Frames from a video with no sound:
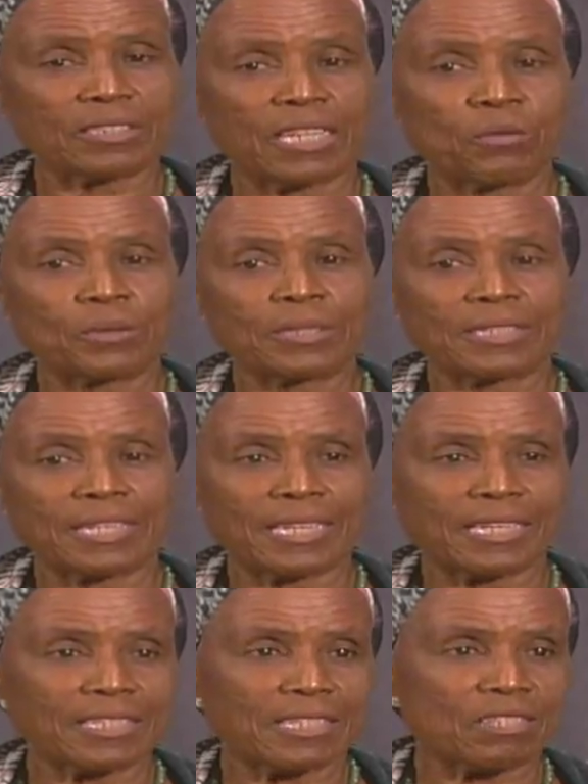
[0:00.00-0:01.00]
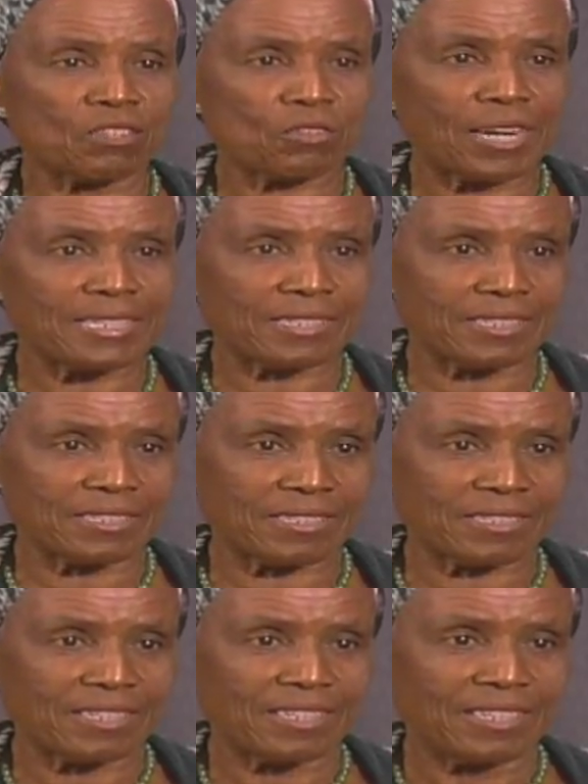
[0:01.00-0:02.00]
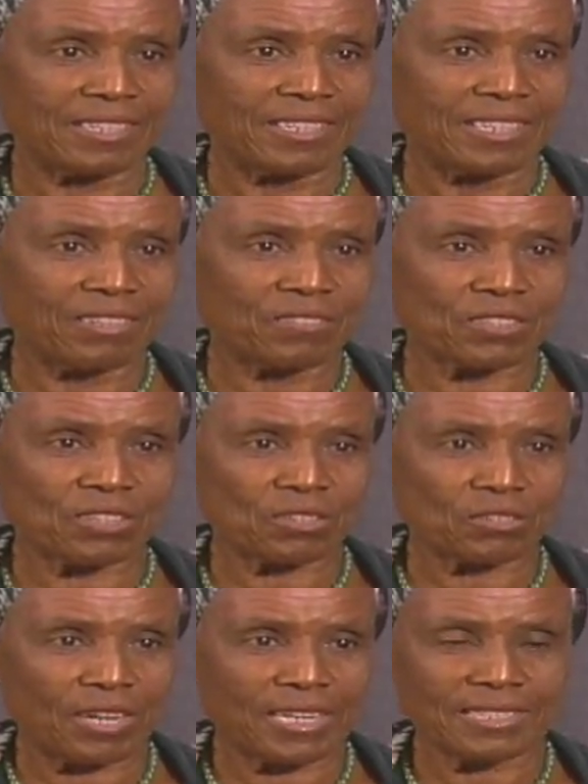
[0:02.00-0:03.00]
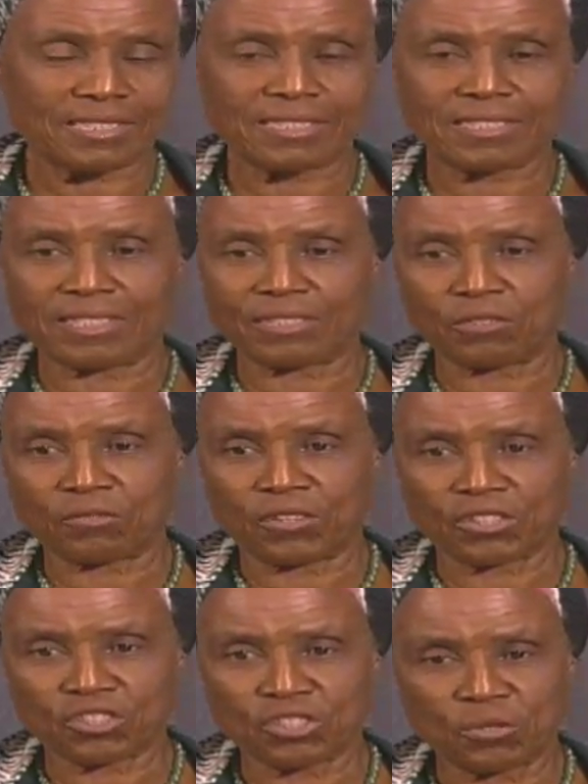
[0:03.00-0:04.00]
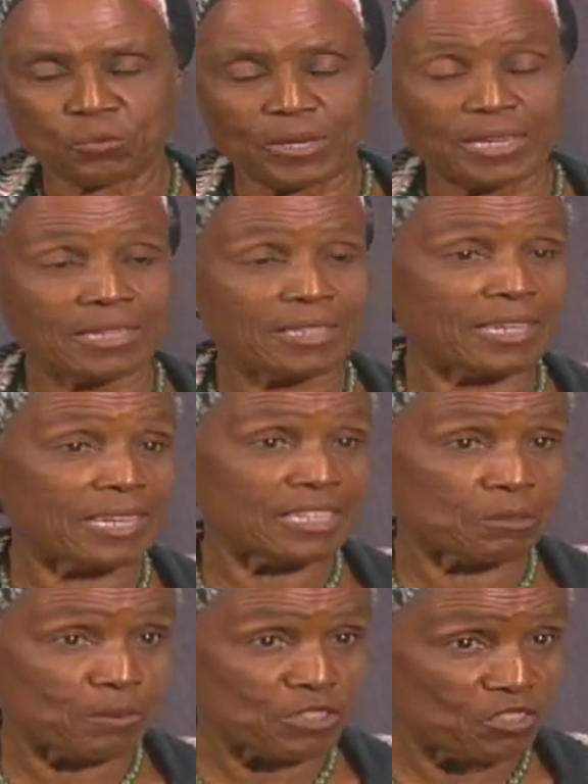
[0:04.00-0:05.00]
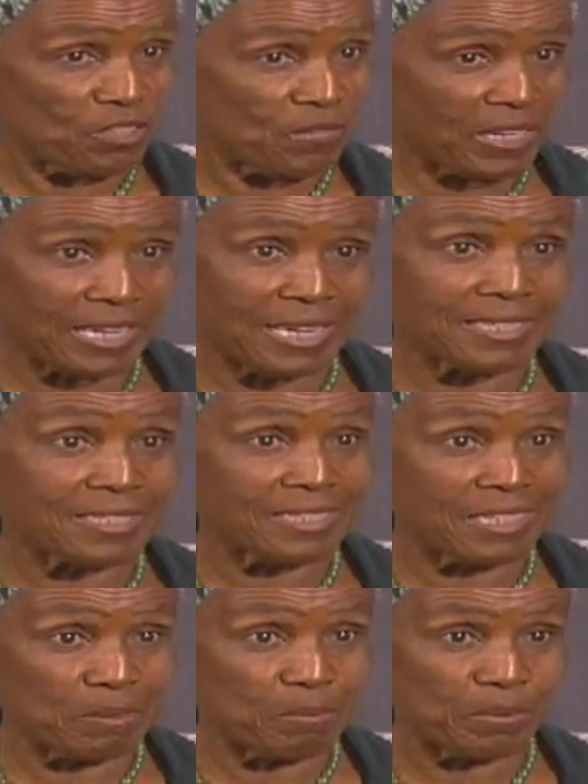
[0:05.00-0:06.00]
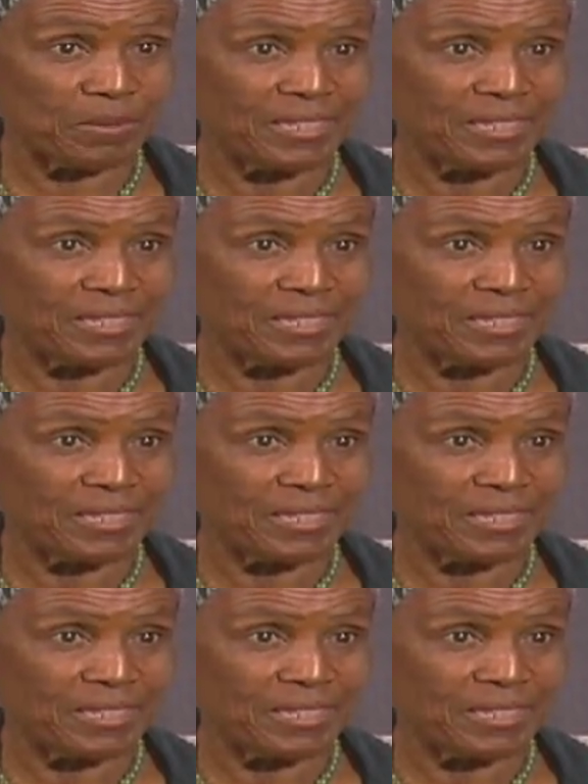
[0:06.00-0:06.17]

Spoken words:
They will take it in the crisis. If there's a crisis, they're not functioning well, especially if they can't sleep.